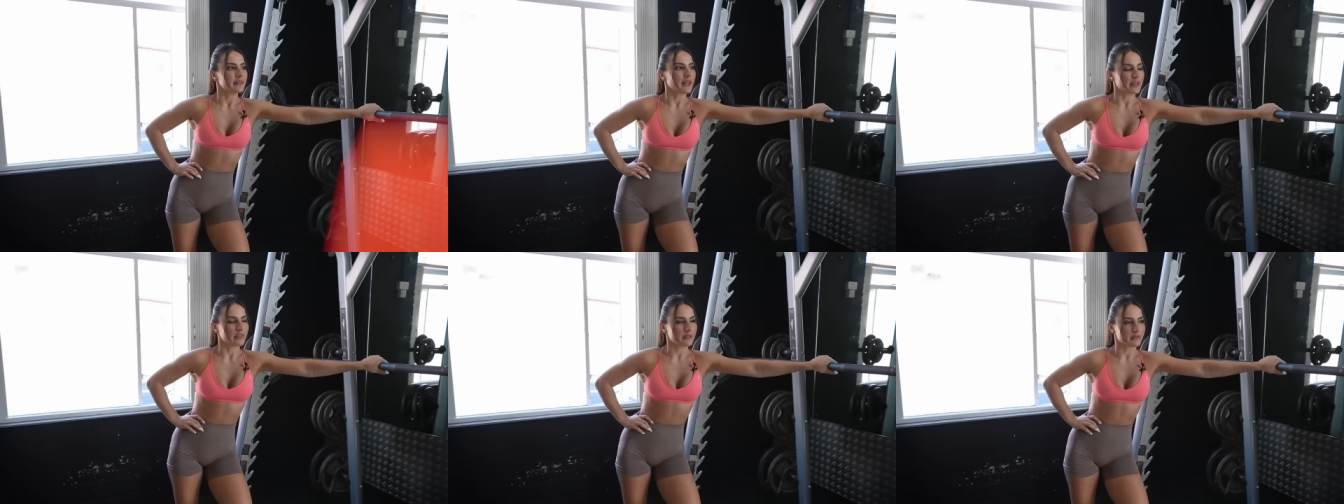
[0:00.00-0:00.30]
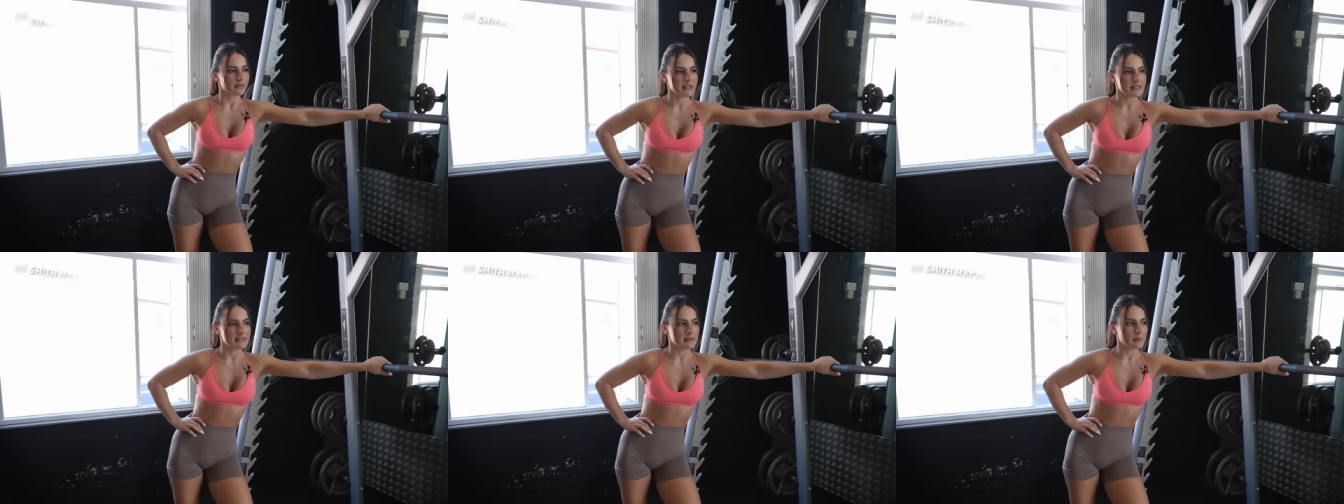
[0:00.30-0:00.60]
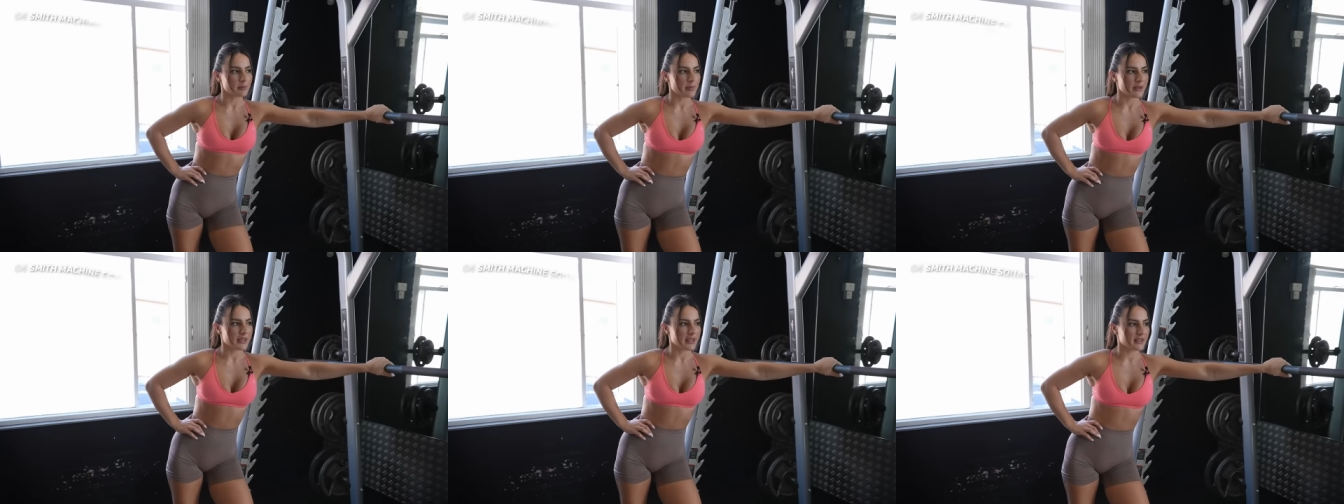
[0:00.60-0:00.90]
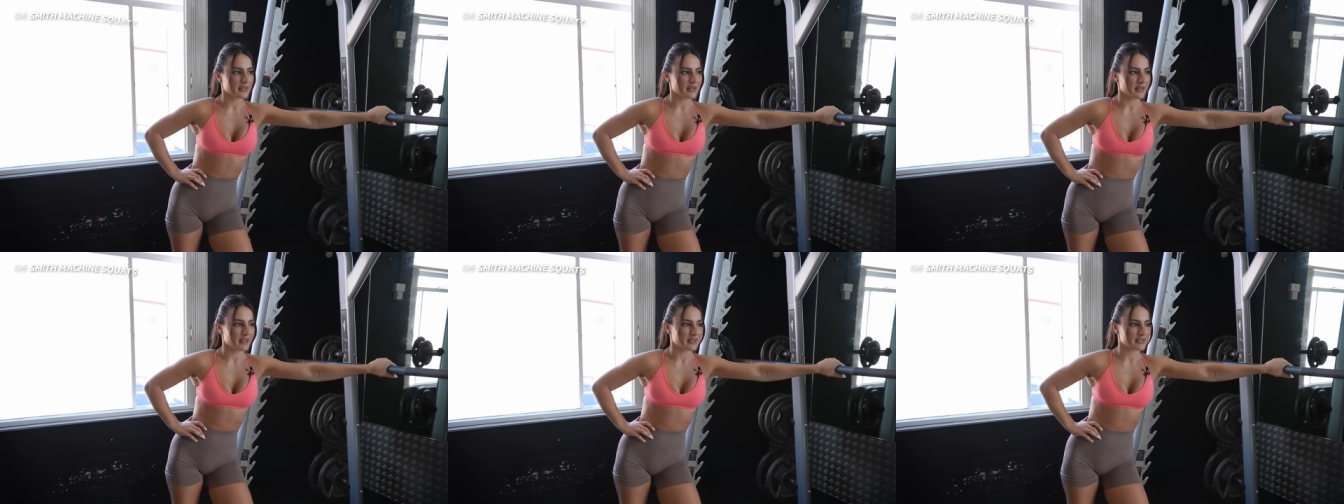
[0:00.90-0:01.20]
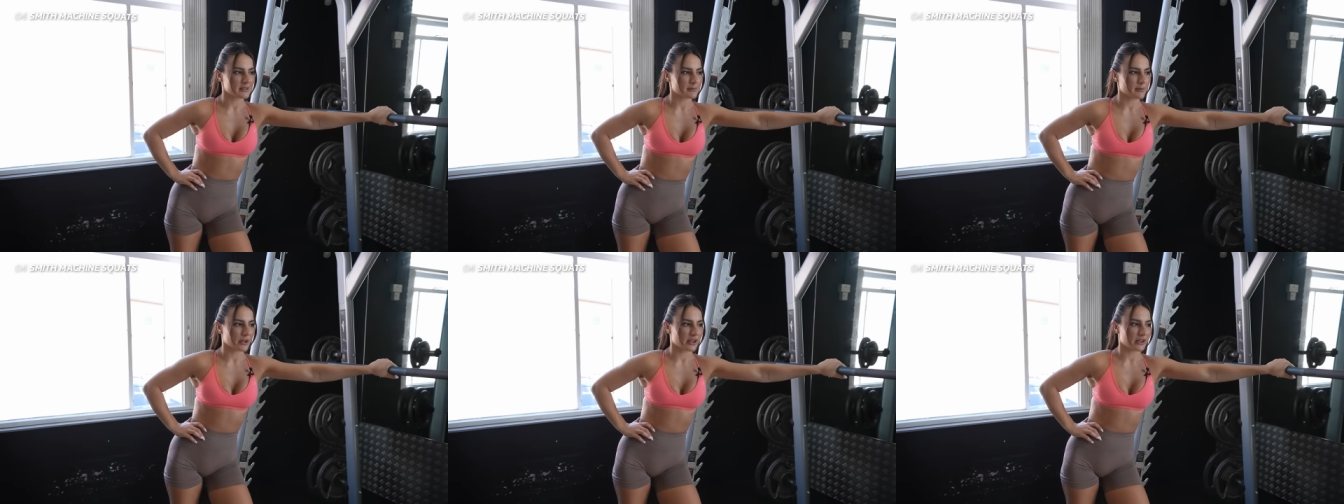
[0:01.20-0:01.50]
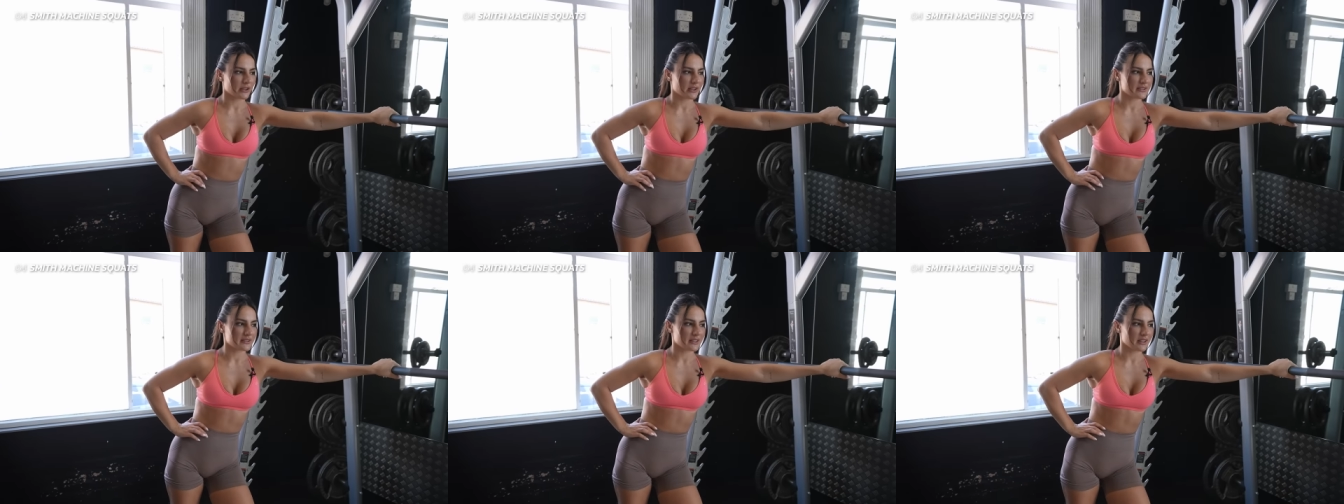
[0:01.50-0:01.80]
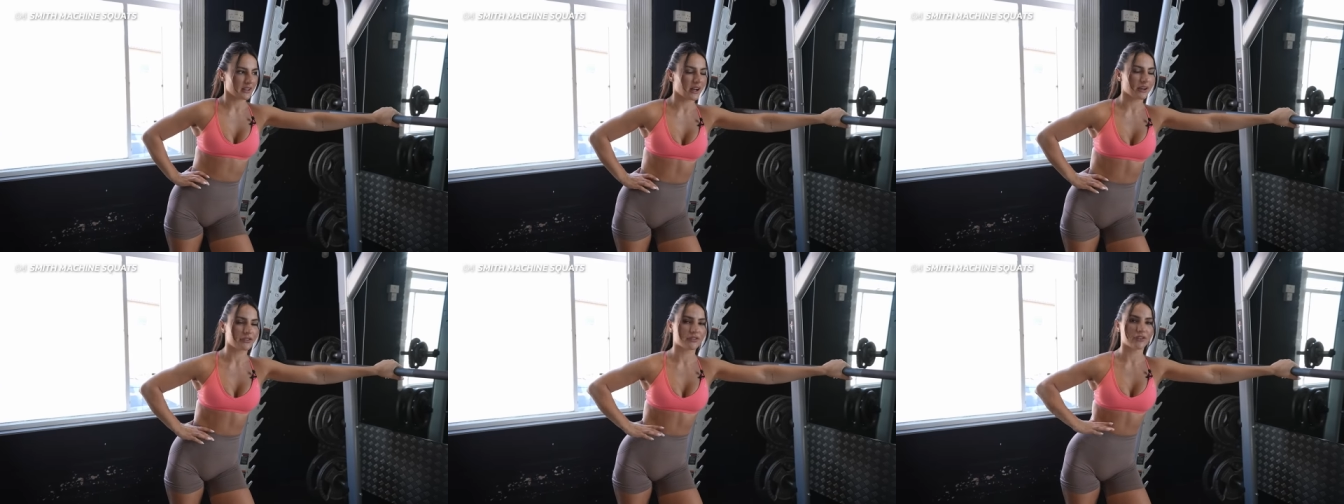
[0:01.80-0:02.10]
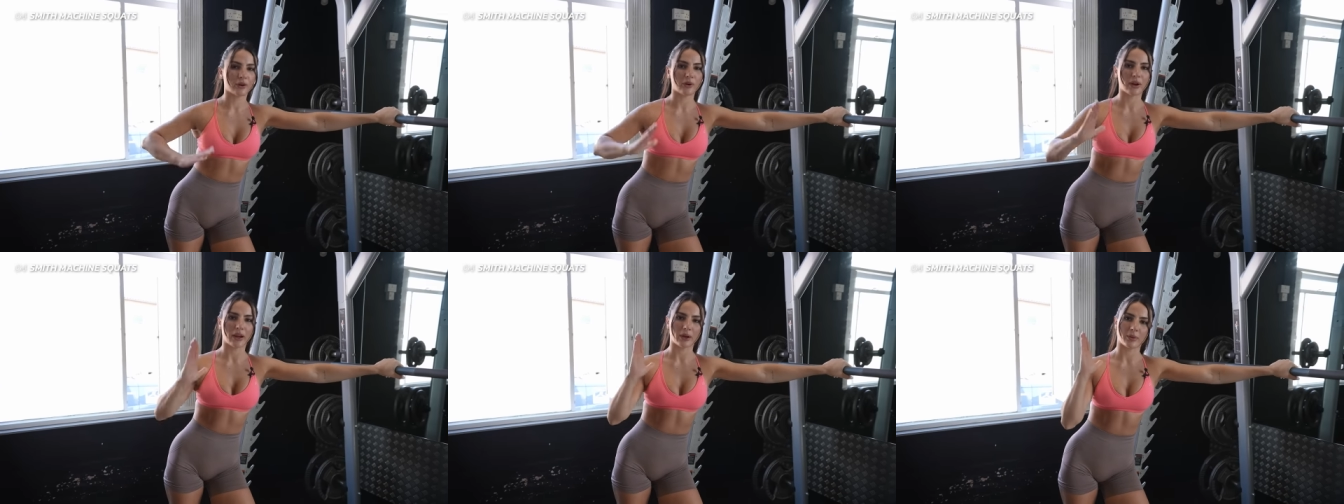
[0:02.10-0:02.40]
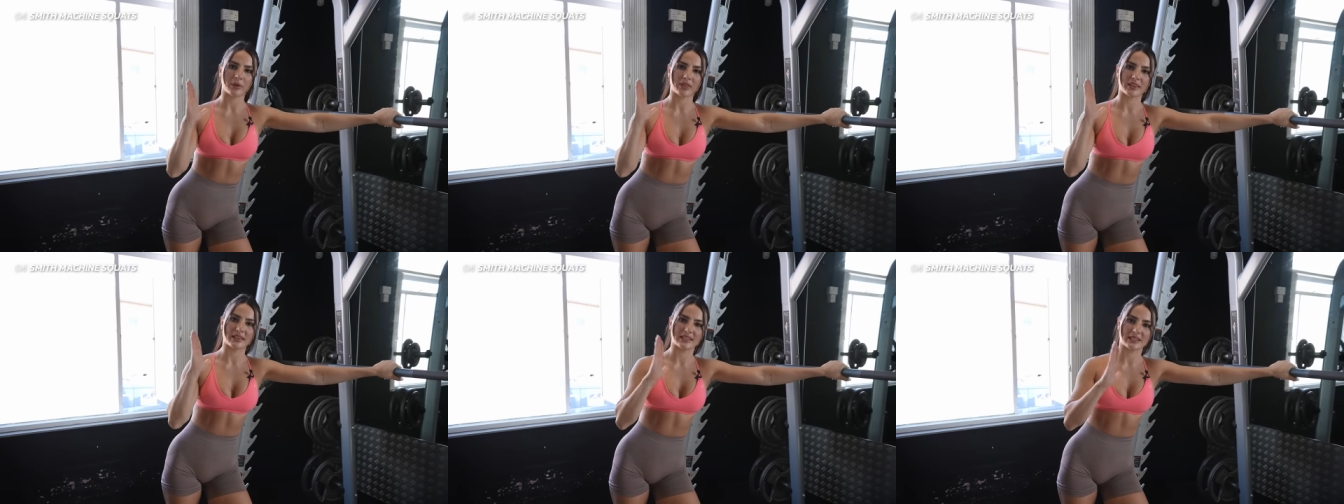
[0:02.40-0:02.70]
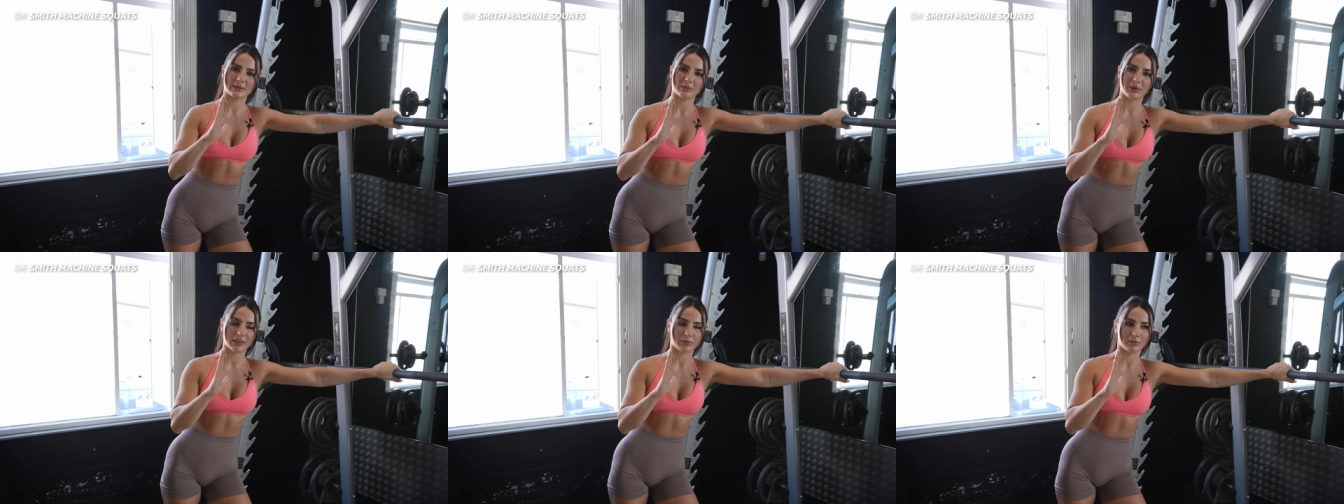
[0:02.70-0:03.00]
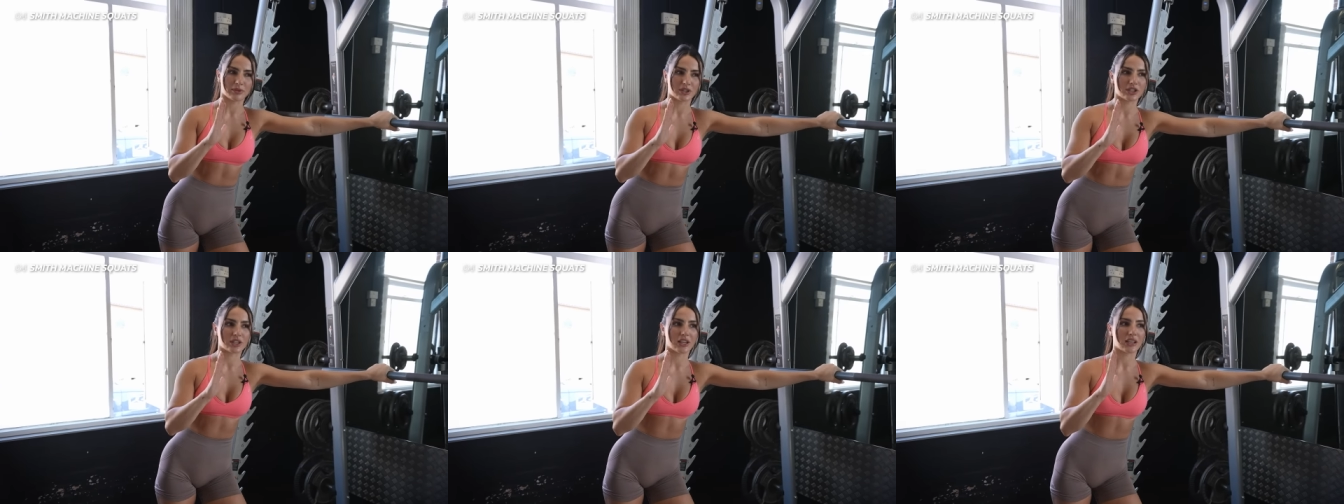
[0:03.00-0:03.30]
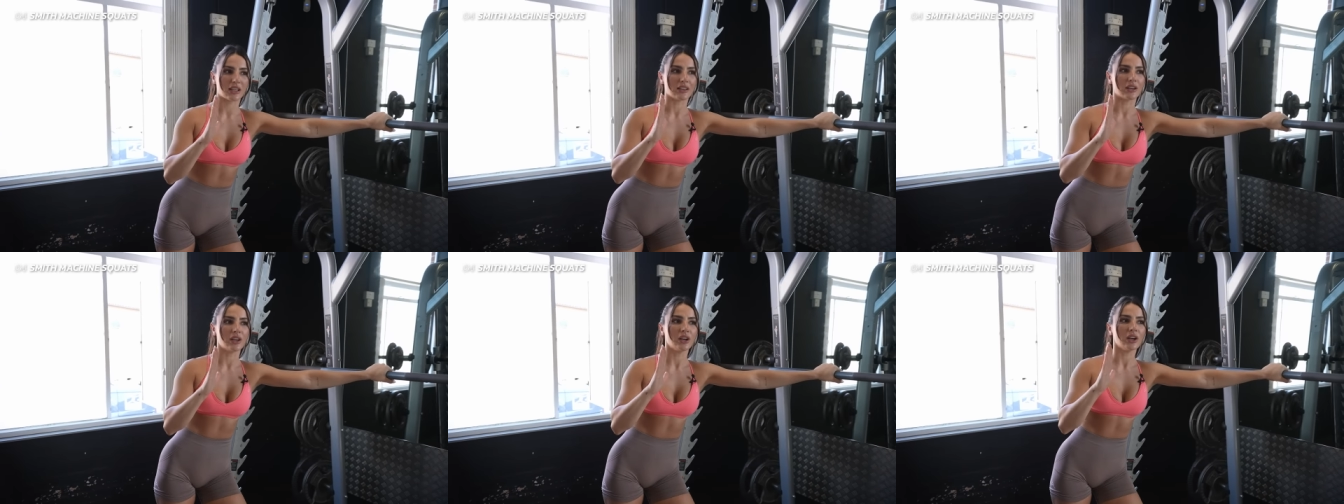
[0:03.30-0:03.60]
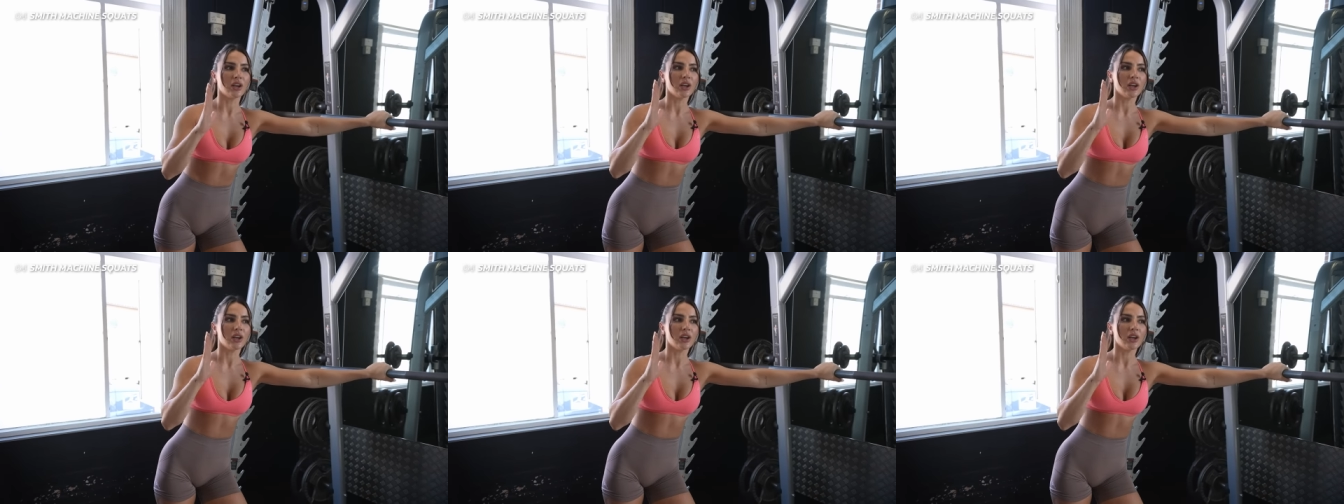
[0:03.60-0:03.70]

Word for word: Now the reason being is because I feel like with the Smith machine,